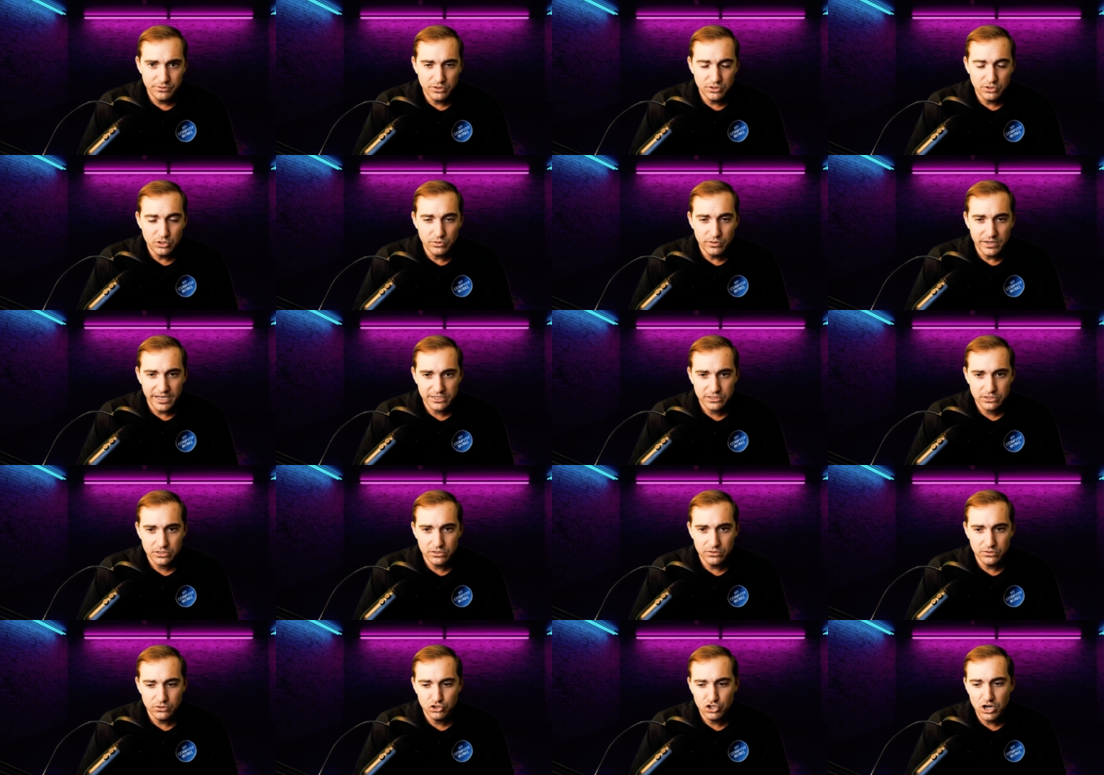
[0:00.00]
could do an
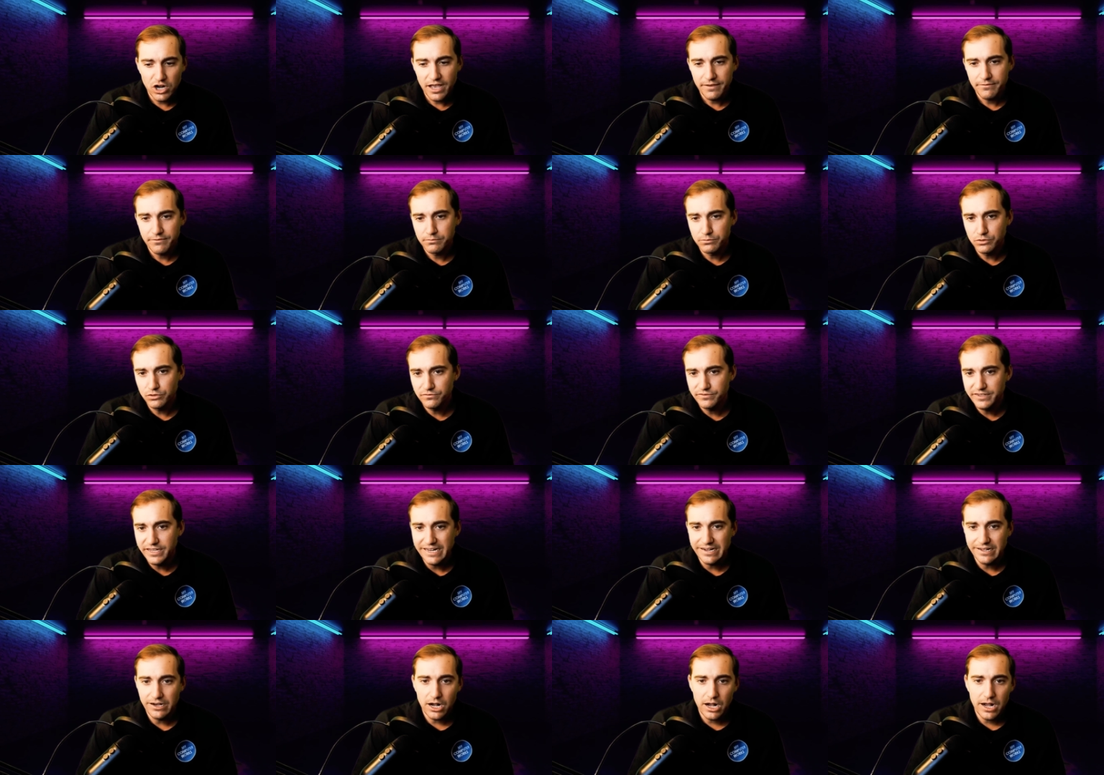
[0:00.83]
external drive and move
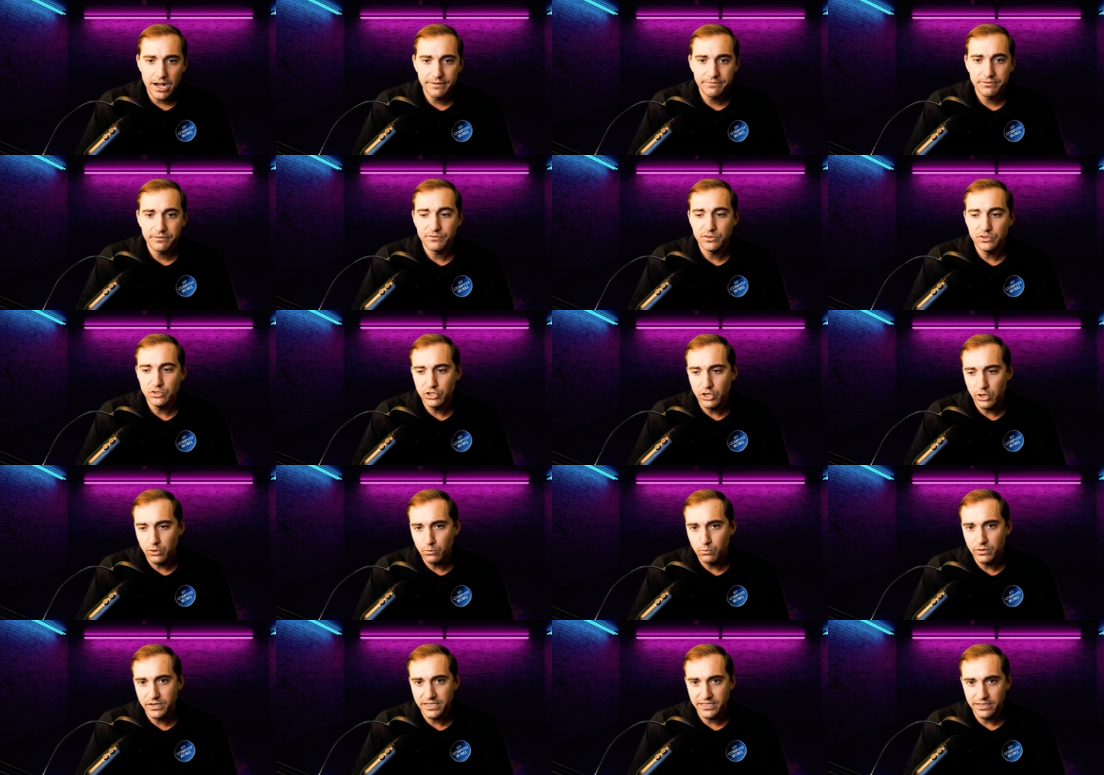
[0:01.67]
data off if you
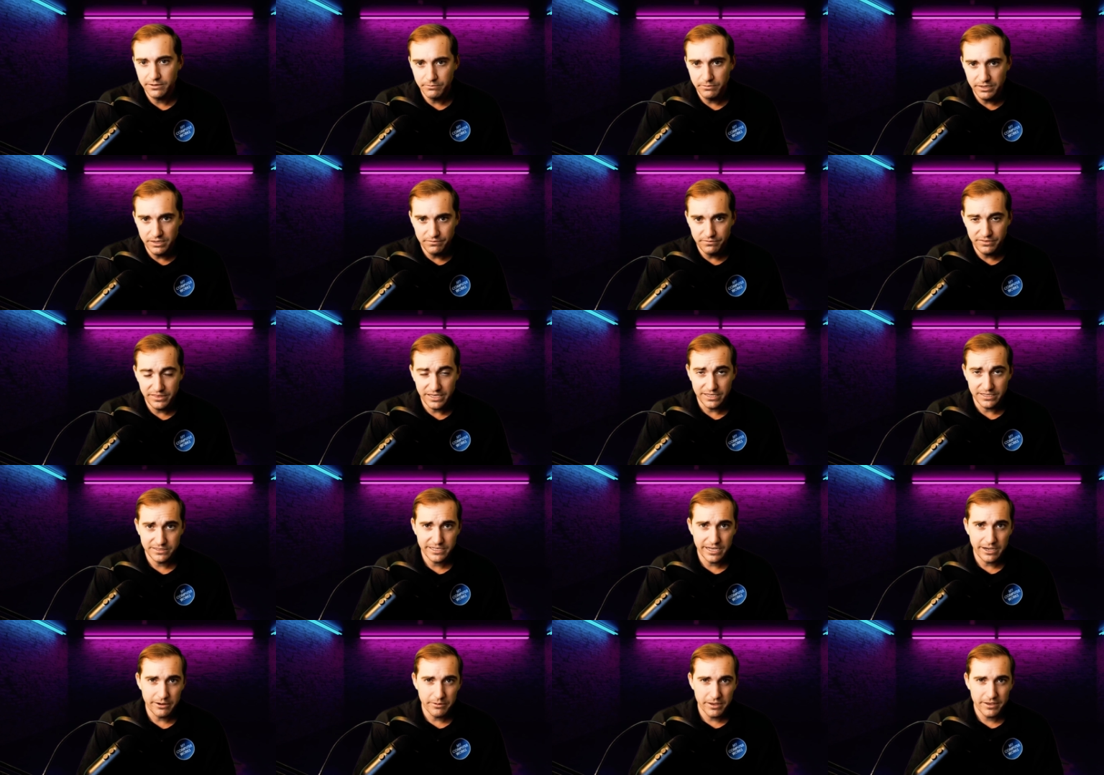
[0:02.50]
don't want to get rid of
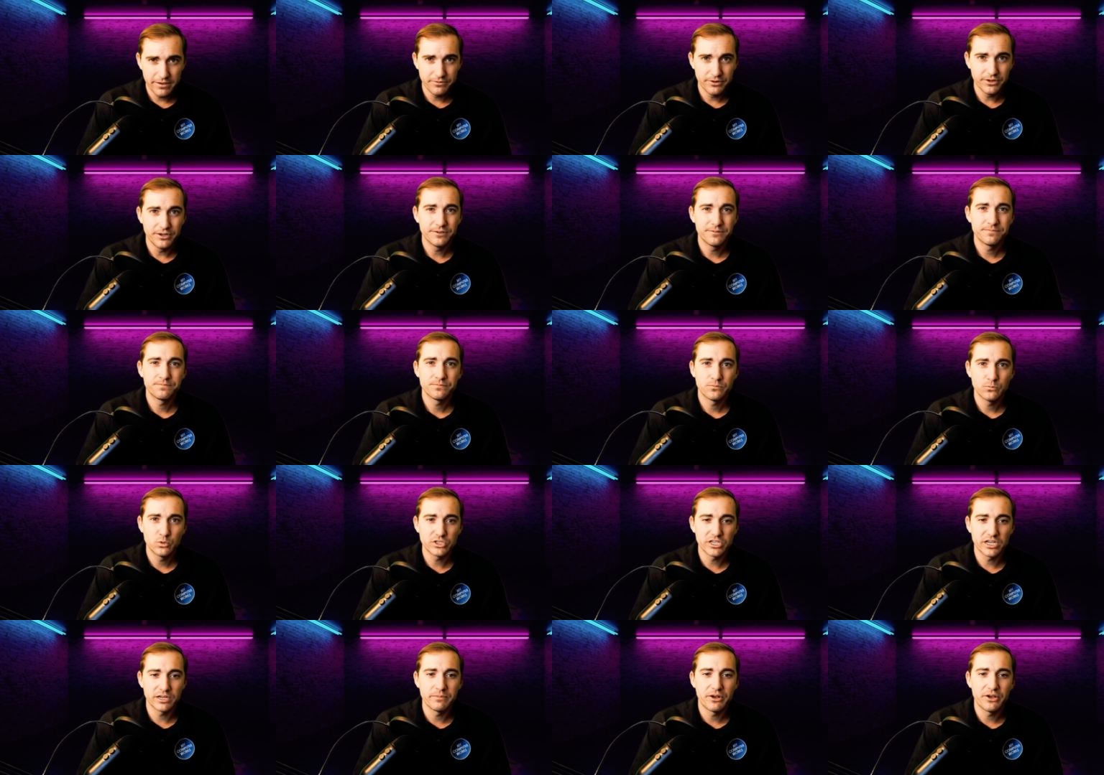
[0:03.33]
things. However,
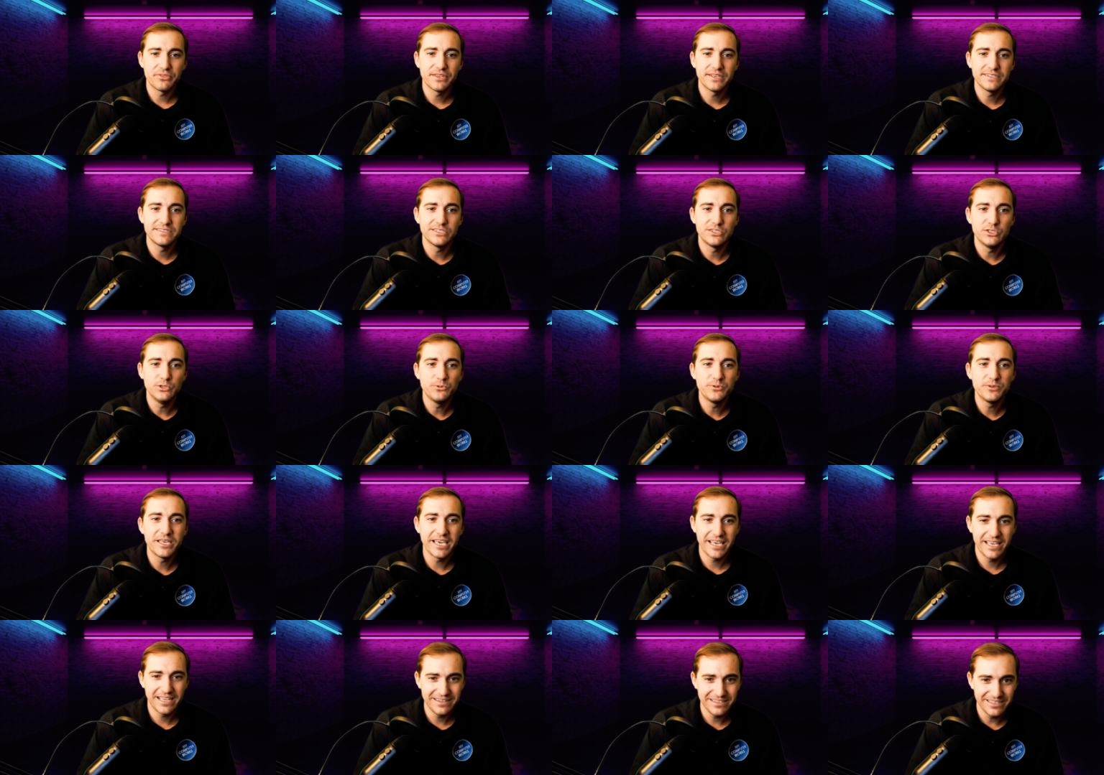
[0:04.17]
we're talking about things that you
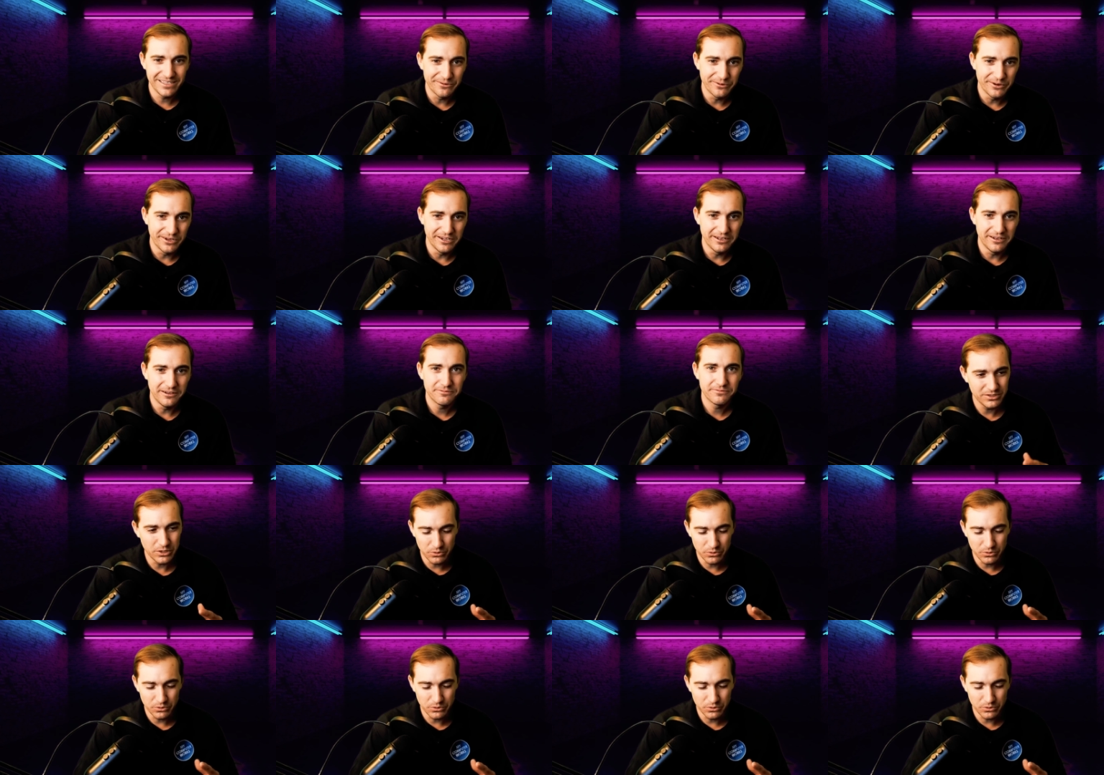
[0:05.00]
can get rid of.